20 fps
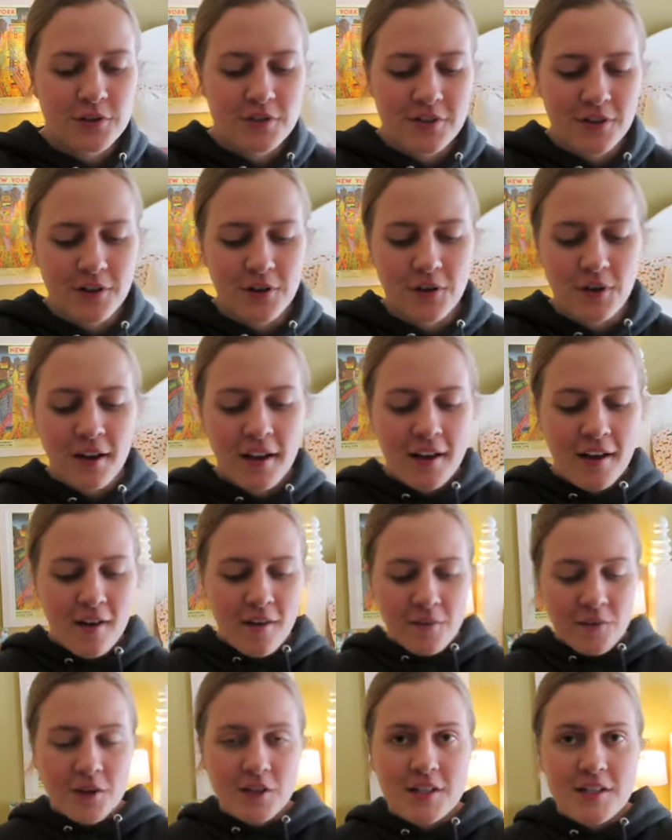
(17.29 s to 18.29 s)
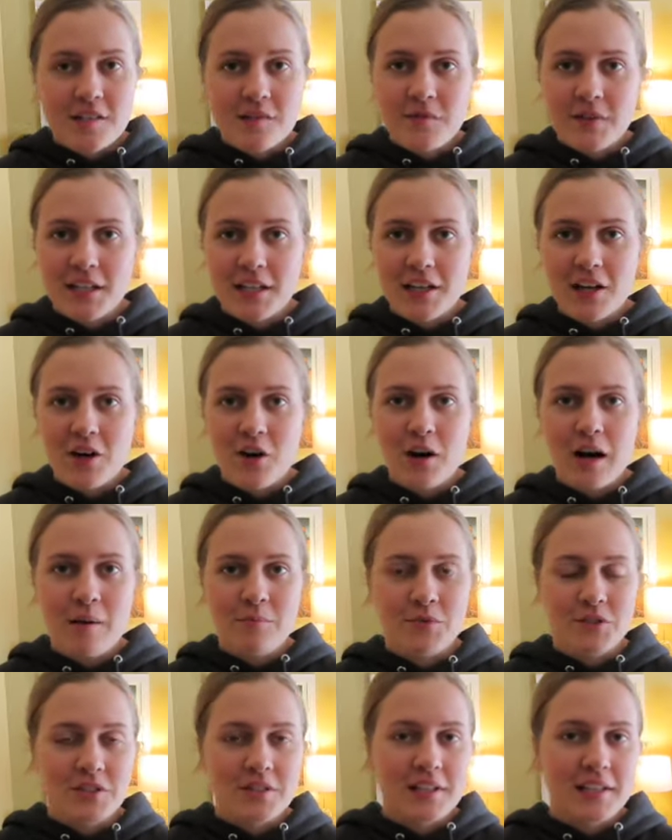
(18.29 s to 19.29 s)
So for this video,
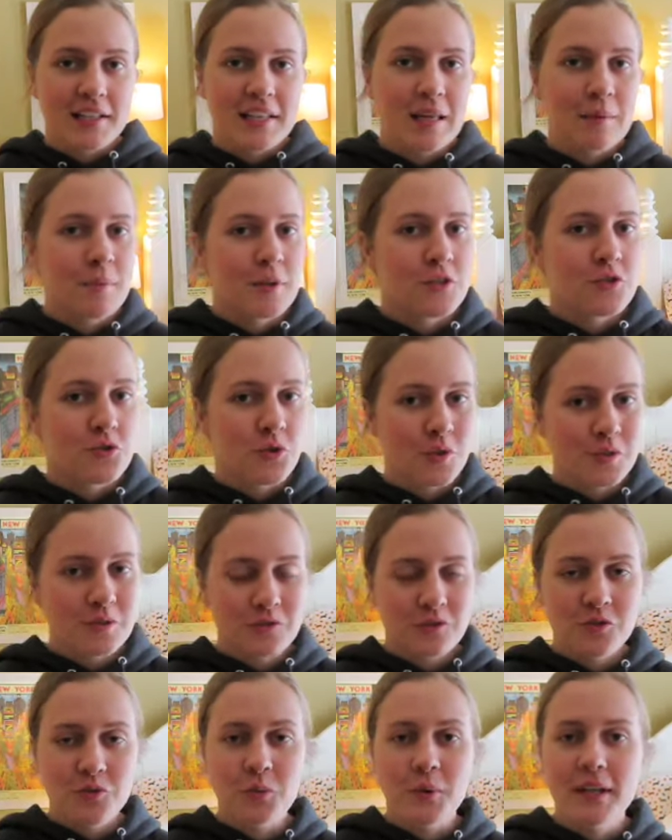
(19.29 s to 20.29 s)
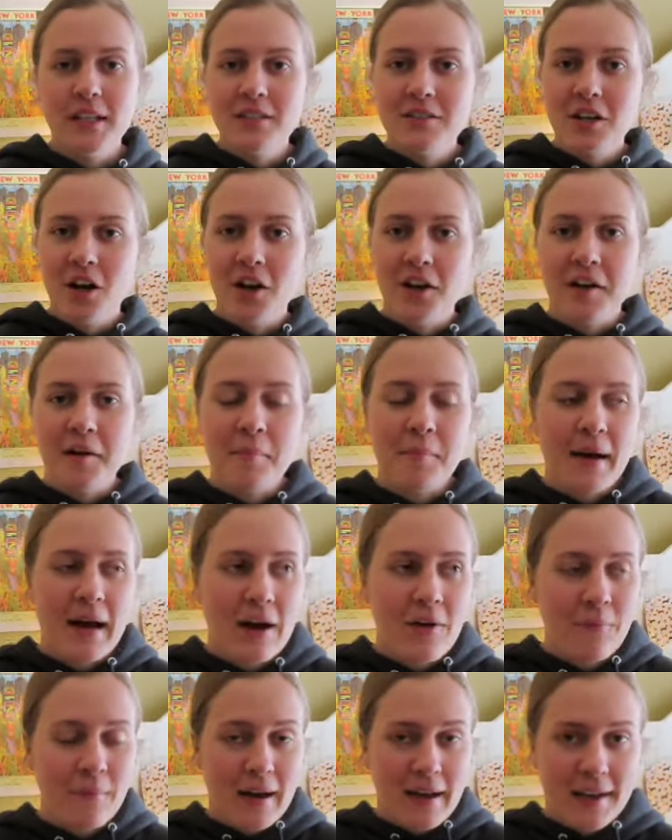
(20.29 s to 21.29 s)
I'm just going to keep it short and sweet, talk
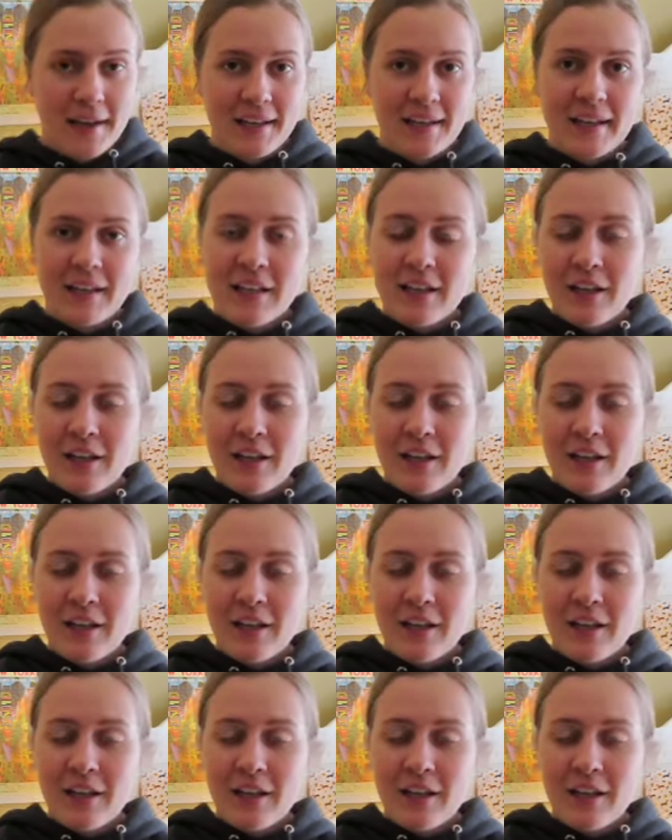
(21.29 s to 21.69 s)
about my